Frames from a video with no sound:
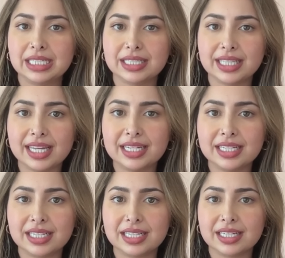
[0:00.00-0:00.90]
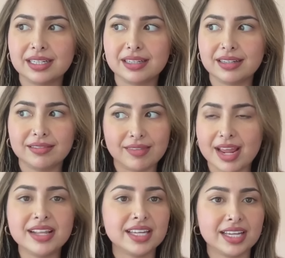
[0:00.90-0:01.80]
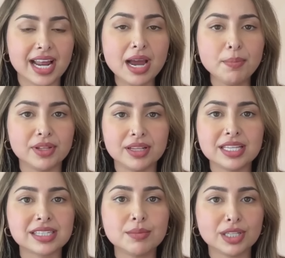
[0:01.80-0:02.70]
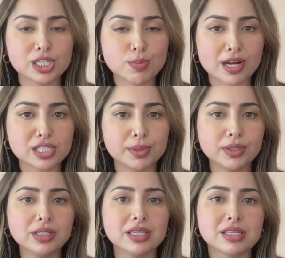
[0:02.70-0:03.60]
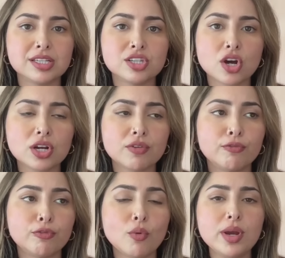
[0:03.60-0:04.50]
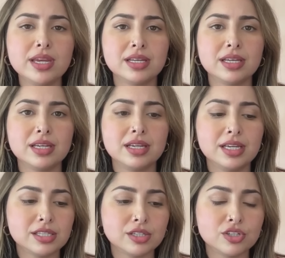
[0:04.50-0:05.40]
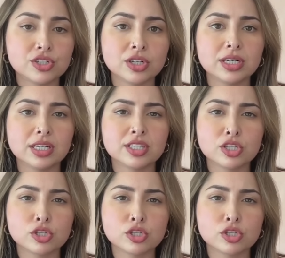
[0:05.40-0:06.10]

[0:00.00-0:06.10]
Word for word: then anything can happen. It's limitless possibilities. The dark void is the dirt, it's the